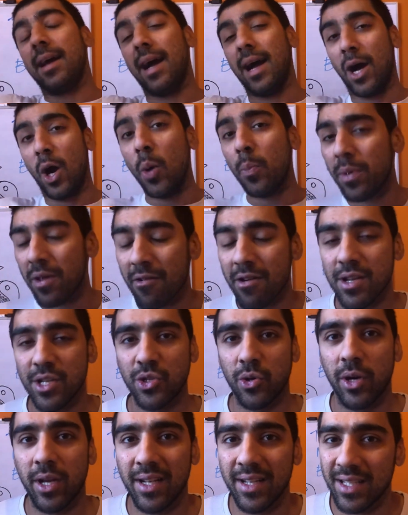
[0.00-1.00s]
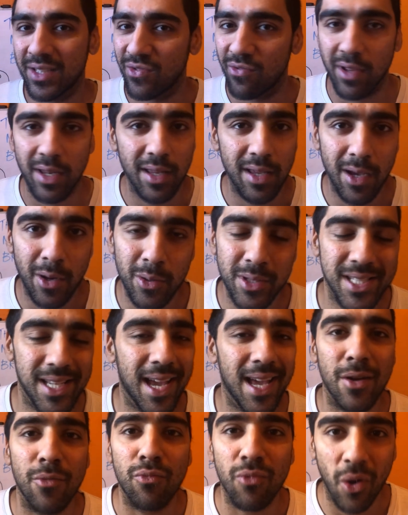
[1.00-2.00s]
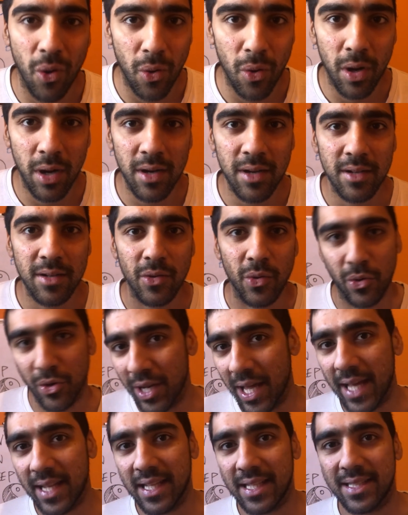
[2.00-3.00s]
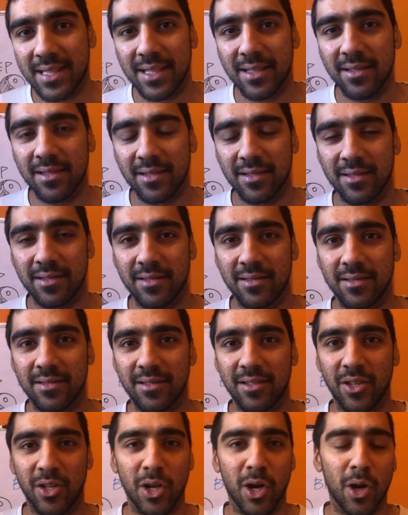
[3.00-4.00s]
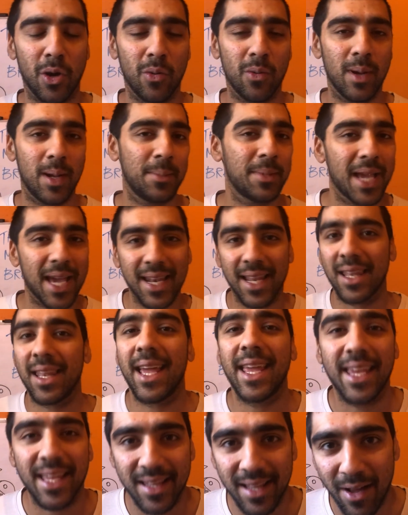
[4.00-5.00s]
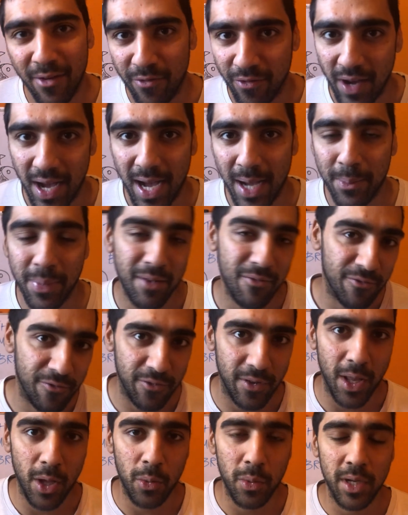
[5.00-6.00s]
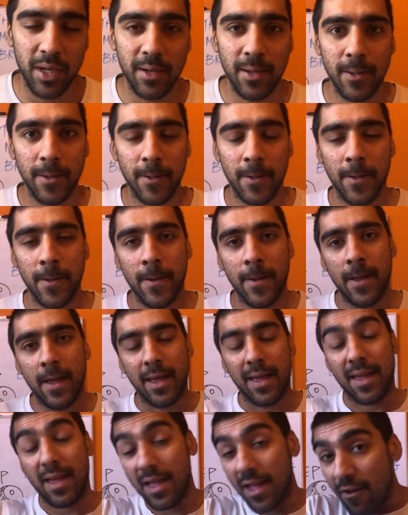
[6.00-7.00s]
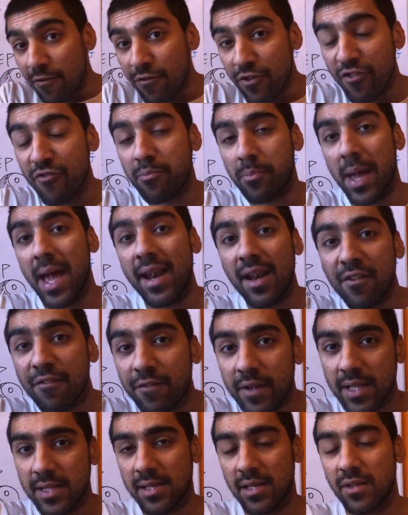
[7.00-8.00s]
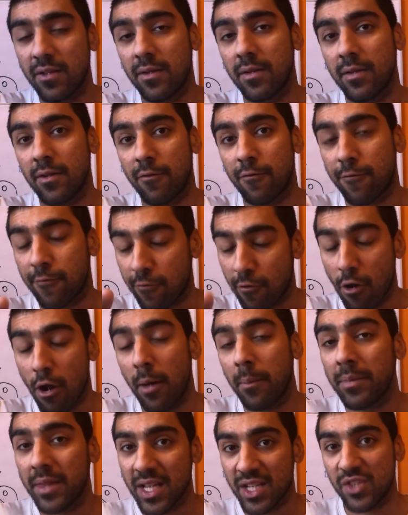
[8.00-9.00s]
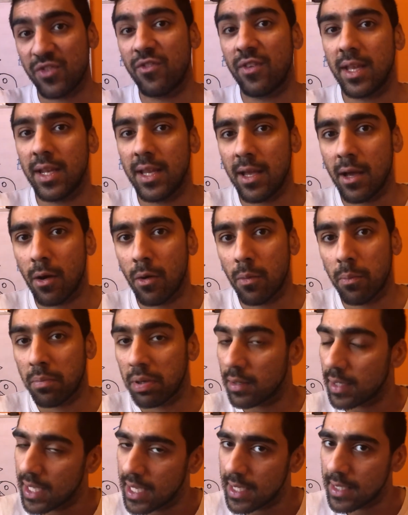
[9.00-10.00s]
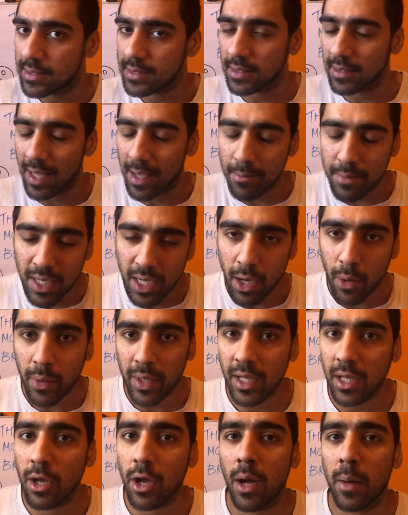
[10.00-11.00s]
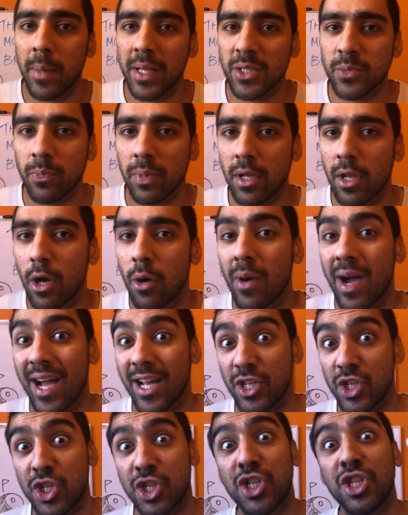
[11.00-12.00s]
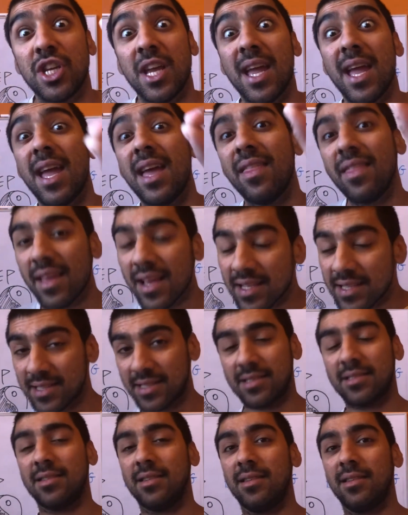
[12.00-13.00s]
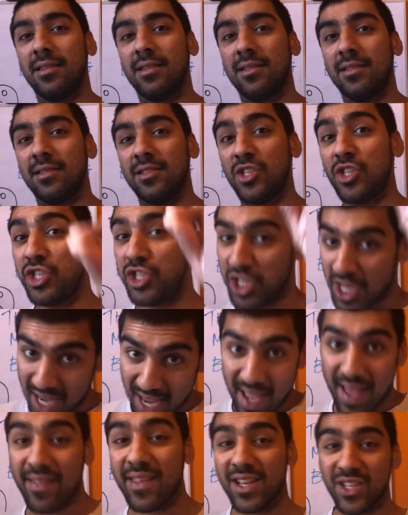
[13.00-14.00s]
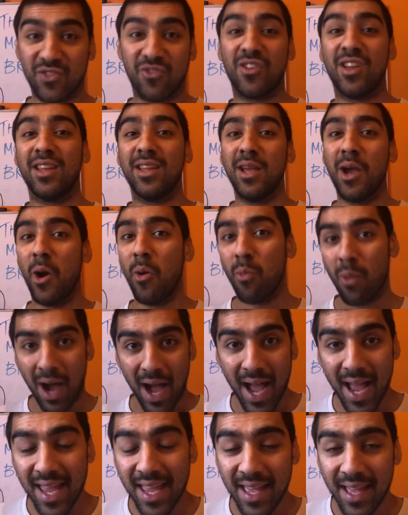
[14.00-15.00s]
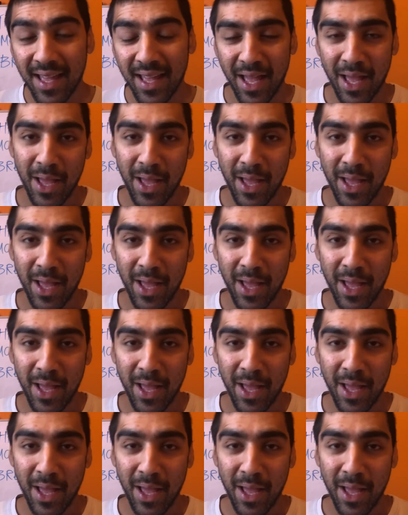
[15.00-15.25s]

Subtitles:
I hope you're enjoying this video. It's kind of raw, unedited. I'm kind of liking that vibe. I'm flowing. If you've benefited from this video, please let me know in the comments below and share this video. Why?